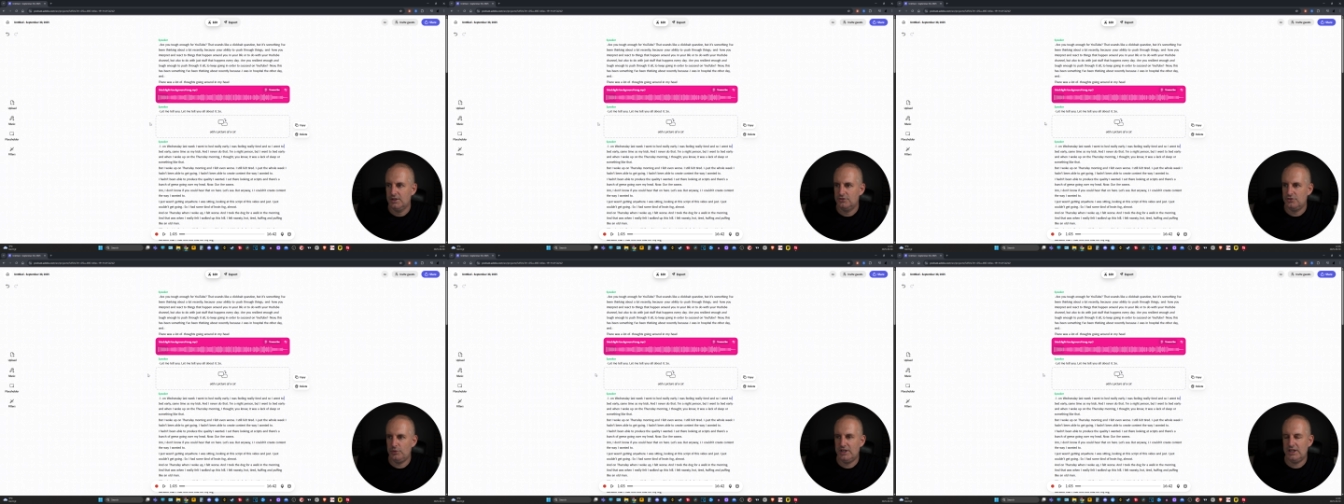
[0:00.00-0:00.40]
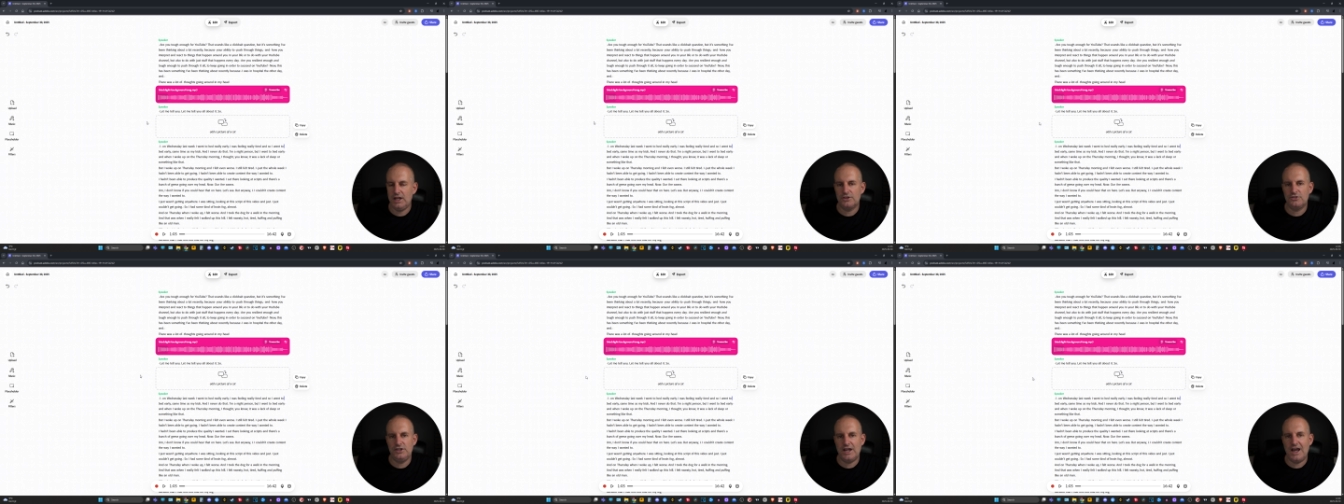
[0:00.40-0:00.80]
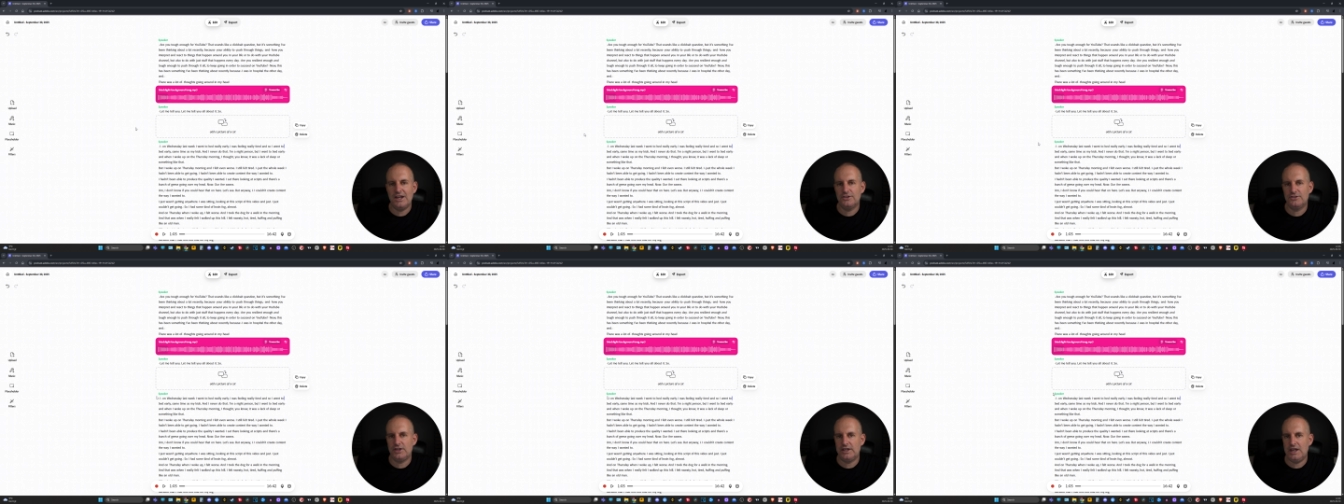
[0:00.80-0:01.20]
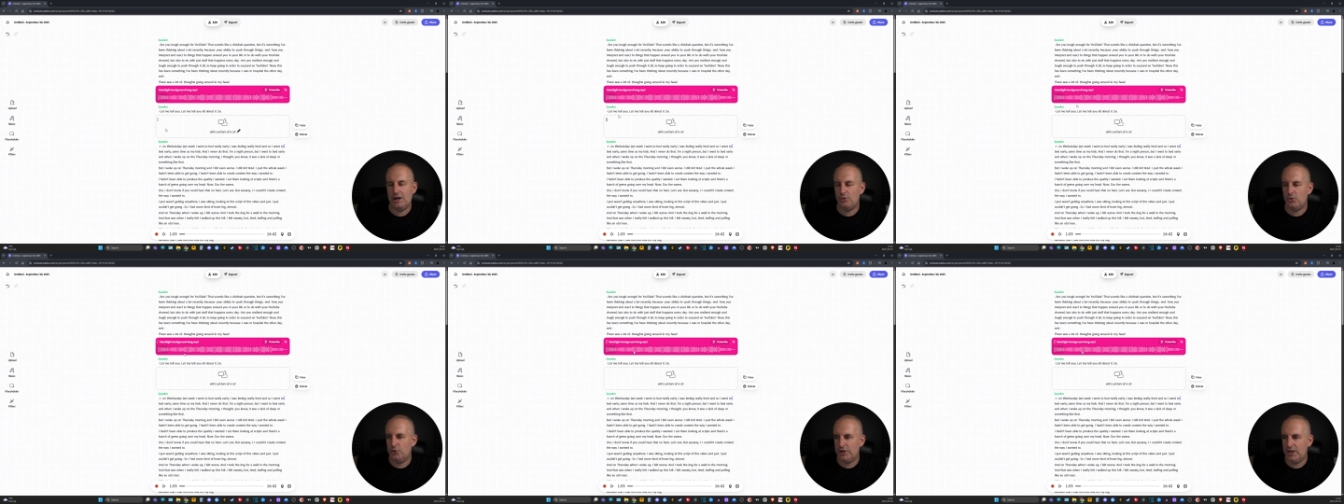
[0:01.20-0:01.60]
So we can actually annotate
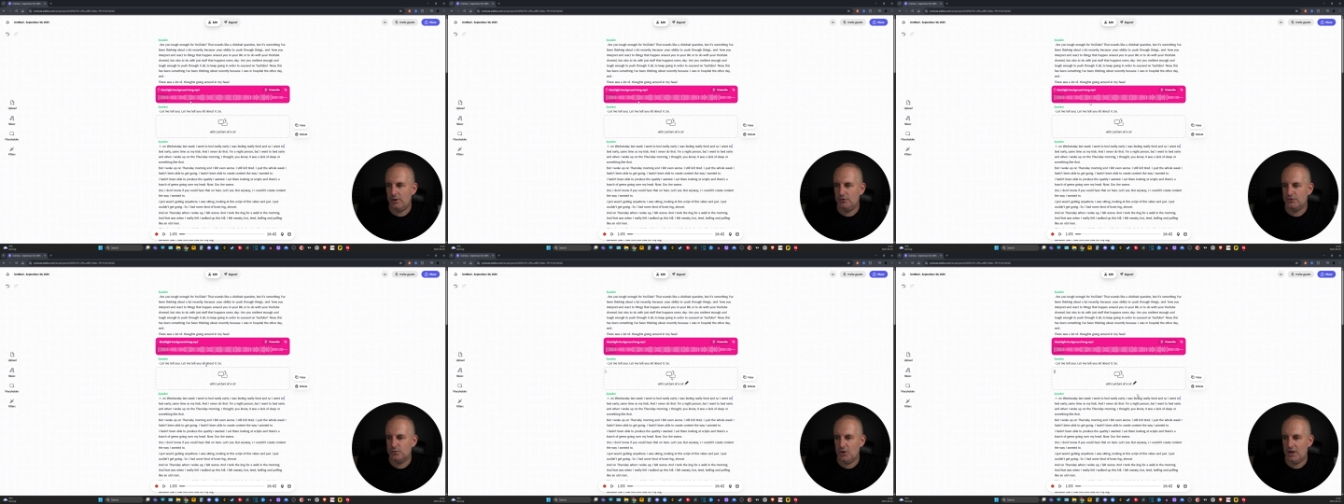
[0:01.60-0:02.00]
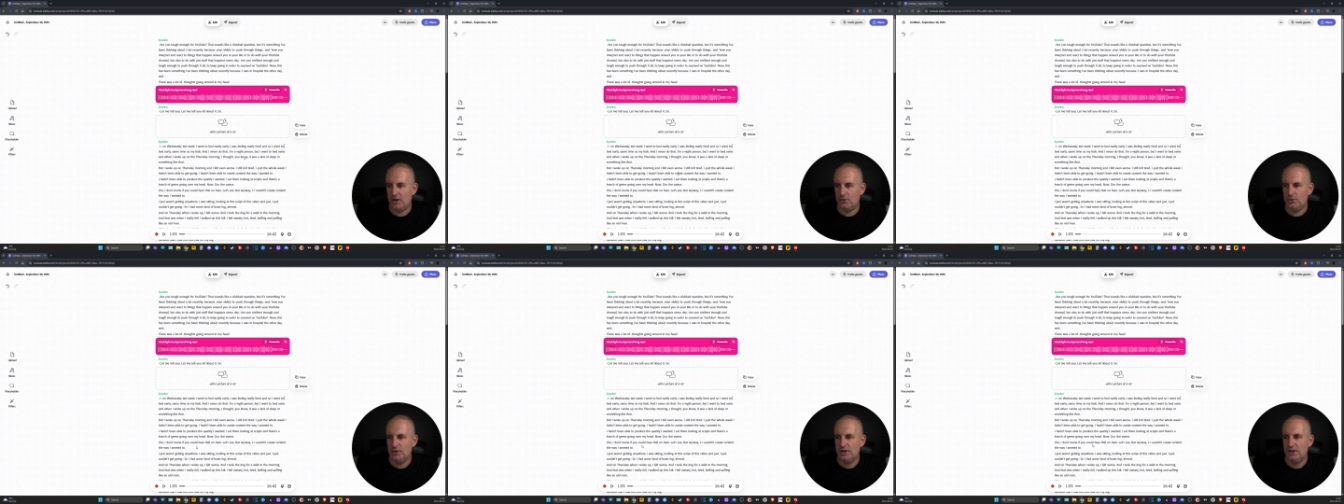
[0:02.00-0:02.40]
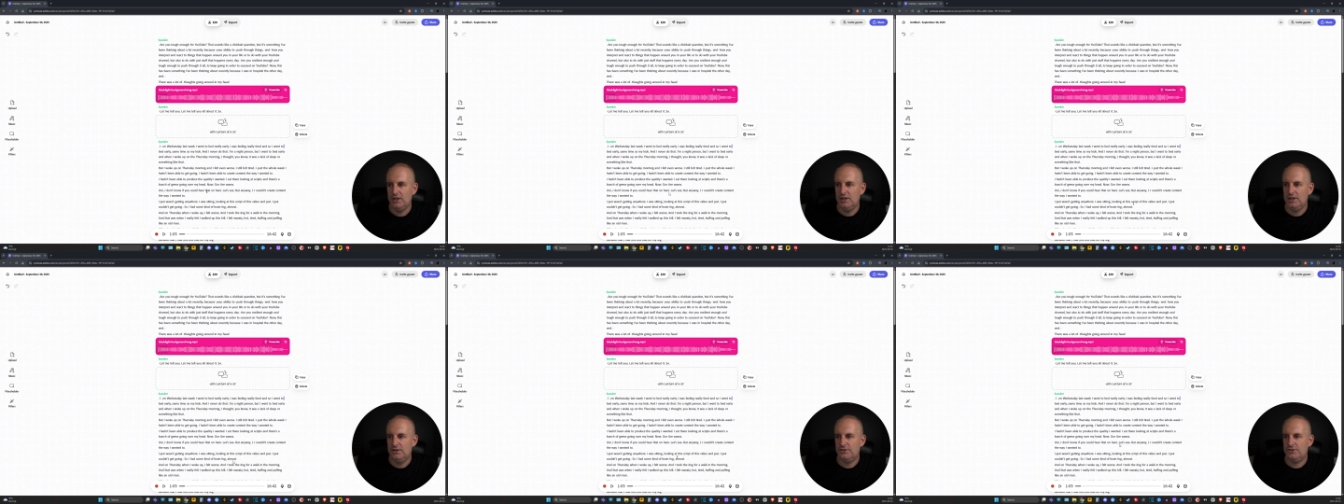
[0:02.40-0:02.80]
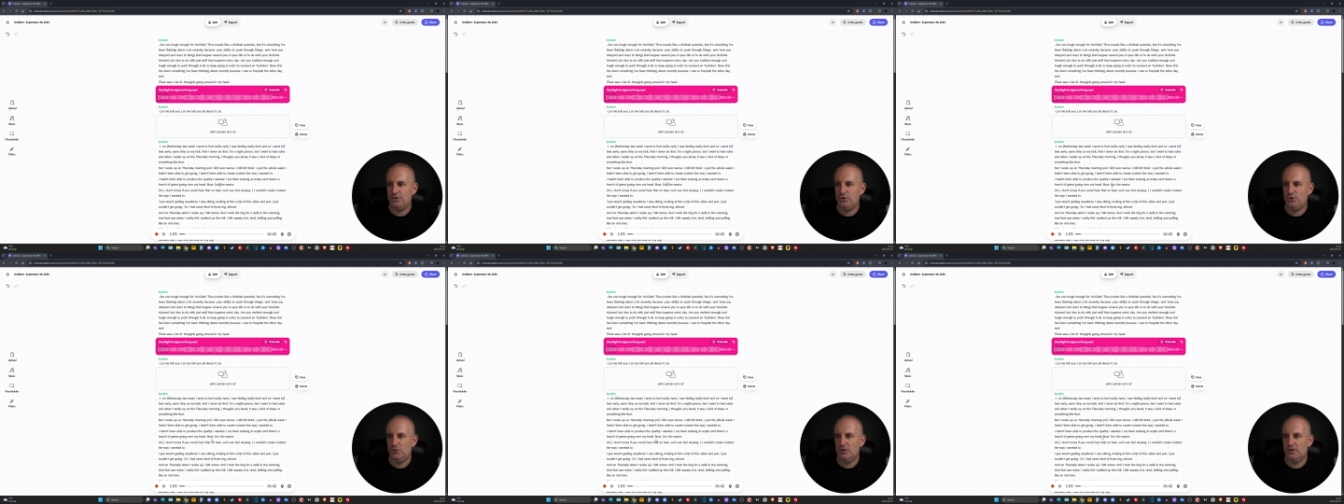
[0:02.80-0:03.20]
our audio as well
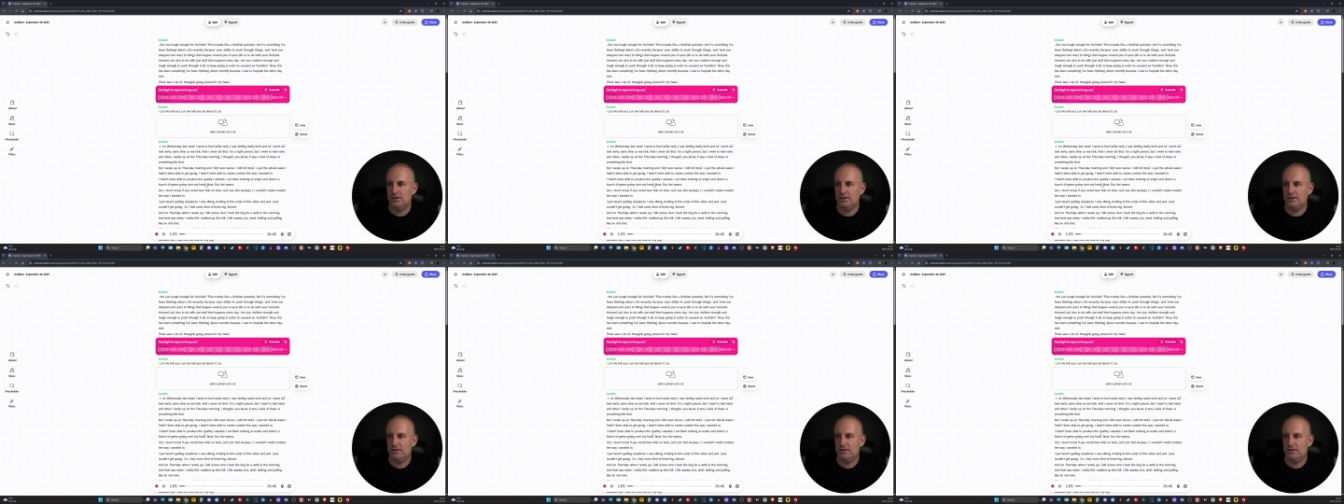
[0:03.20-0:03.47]
to